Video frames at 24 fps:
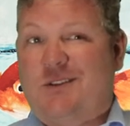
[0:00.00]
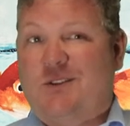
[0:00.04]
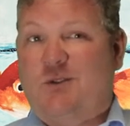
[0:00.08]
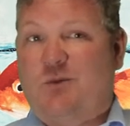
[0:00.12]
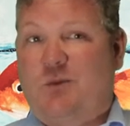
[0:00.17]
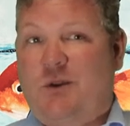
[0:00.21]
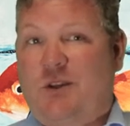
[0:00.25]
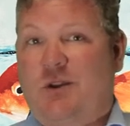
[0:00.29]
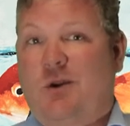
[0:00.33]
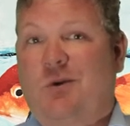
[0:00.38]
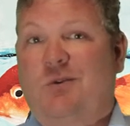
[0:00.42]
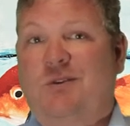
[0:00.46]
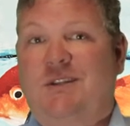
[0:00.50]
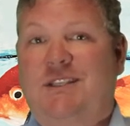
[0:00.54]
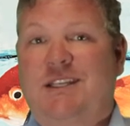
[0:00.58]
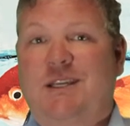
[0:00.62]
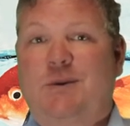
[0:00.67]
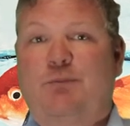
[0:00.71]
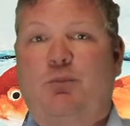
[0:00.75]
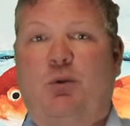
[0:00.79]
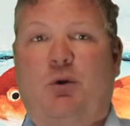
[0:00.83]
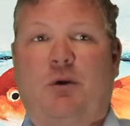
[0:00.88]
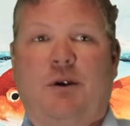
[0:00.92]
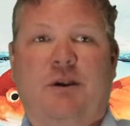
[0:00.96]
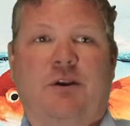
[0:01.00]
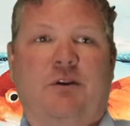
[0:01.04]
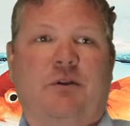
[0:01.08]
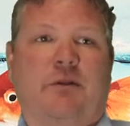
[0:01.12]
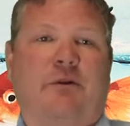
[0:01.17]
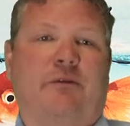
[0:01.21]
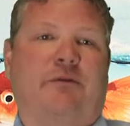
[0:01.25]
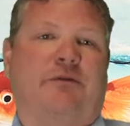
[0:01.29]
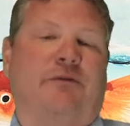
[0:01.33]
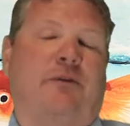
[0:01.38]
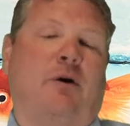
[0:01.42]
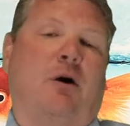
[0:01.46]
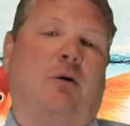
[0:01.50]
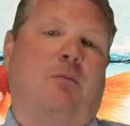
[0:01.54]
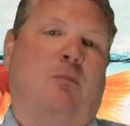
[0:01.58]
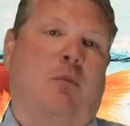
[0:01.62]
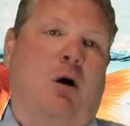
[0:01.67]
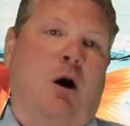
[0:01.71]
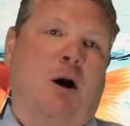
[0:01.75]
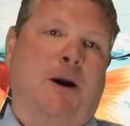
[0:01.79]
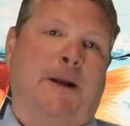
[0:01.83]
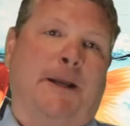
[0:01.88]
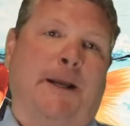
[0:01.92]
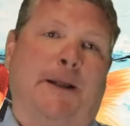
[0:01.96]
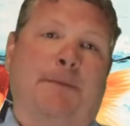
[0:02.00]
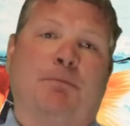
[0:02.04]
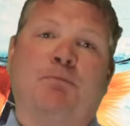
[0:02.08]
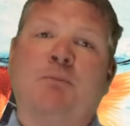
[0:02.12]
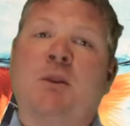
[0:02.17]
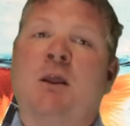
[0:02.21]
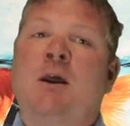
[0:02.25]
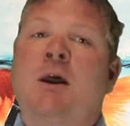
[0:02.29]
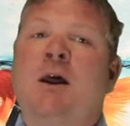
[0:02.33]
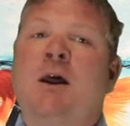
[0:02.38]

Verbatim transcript: as we go deeper into the fall market.